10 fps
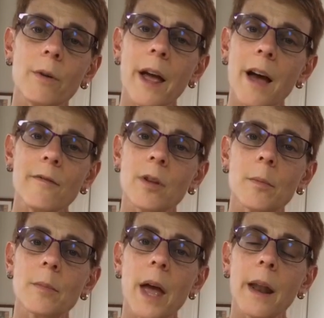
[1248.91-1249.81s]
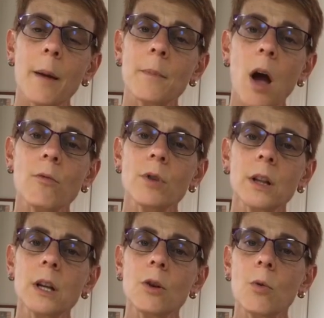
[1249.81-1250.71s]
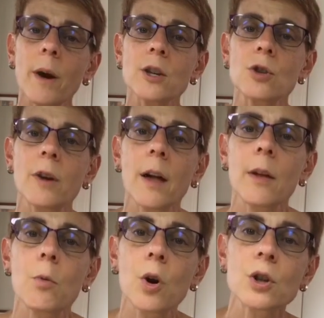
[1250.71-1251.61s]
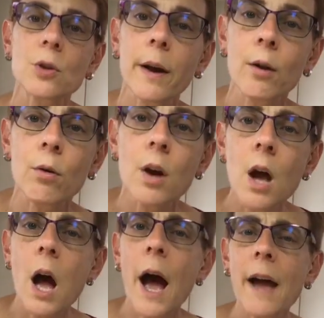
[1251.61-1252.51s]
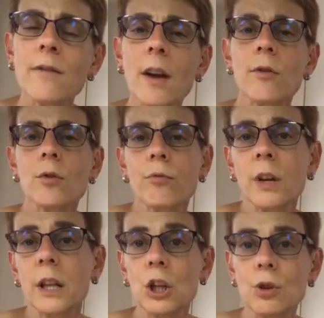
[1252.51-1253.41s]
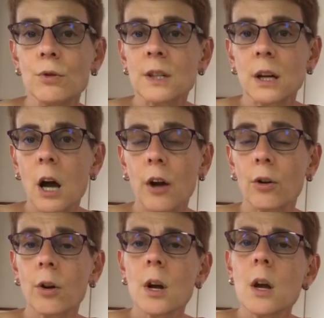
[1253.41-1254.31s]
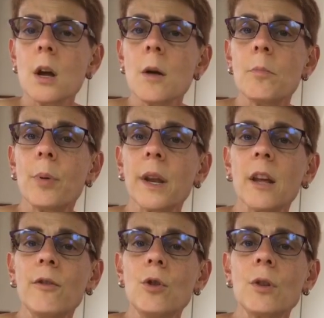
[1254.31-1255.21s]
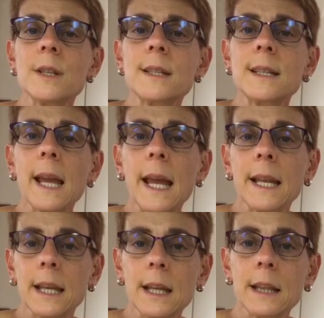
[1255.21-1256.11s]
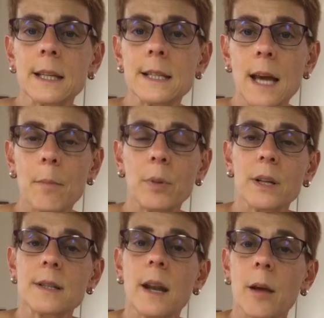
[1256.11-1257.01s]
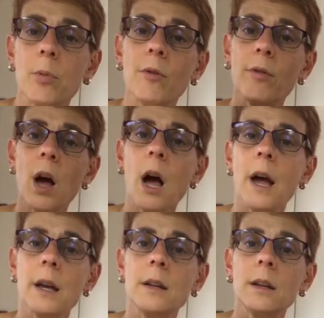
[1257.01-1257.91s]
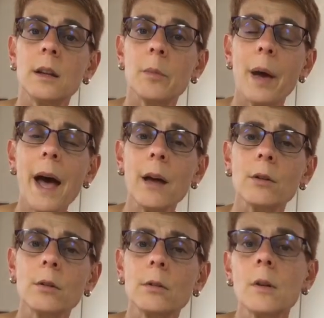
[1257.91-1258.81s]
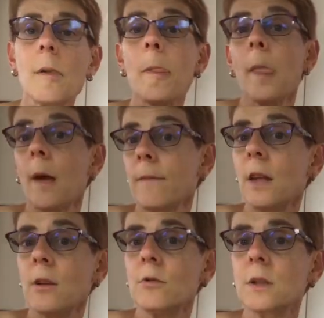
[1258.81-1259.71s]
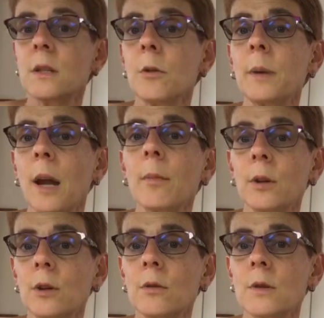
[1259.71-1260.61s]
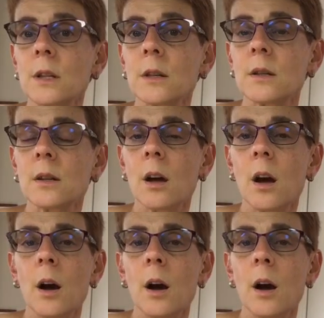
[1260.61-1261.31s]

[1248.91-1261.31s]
have them, and I'm not really quite sure how they work. So I have never really used a cutter. But if you could scan in the templates that I provide in the pattern, then you'd still be able to use it.